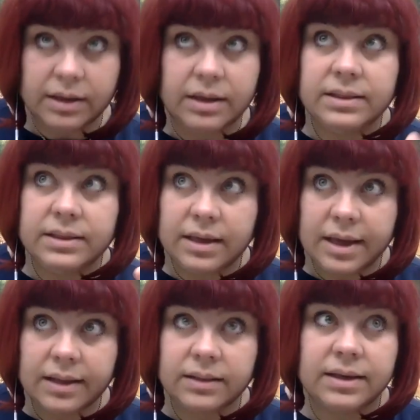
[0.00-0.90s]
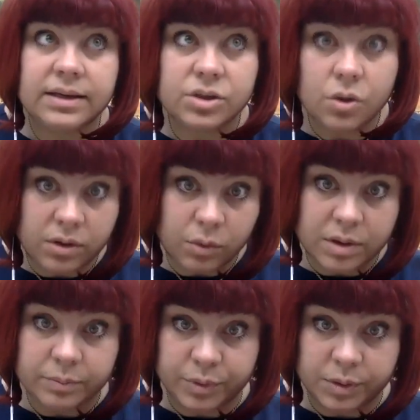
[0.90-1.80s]
in the end has only
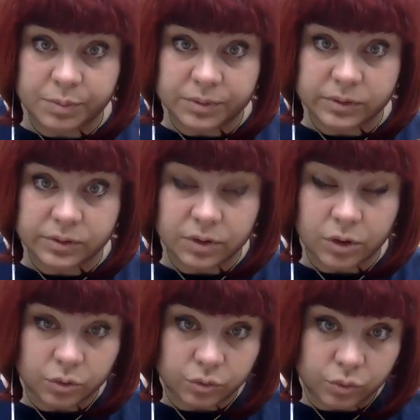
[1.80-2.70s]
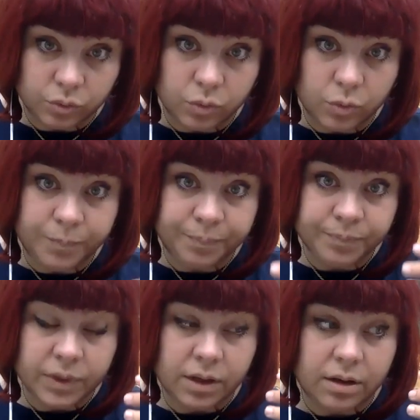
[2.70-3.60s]
one purpose: to
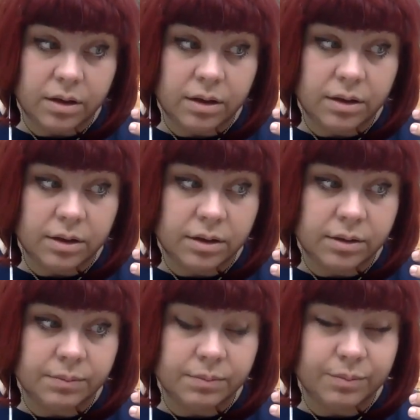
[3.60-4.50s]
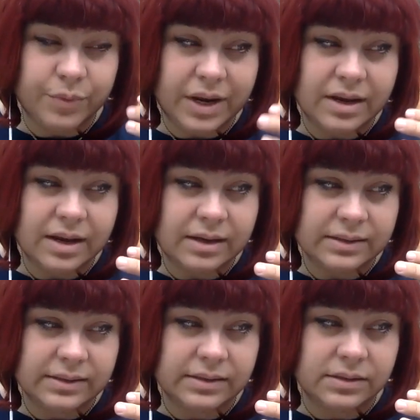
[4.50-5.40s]
bring
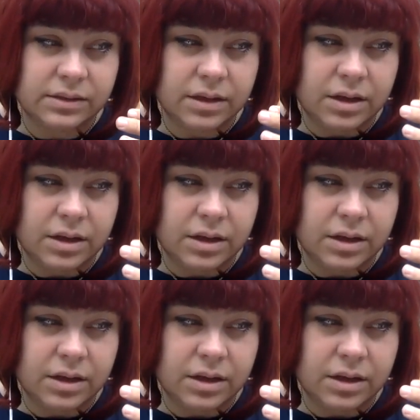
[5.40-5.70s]
us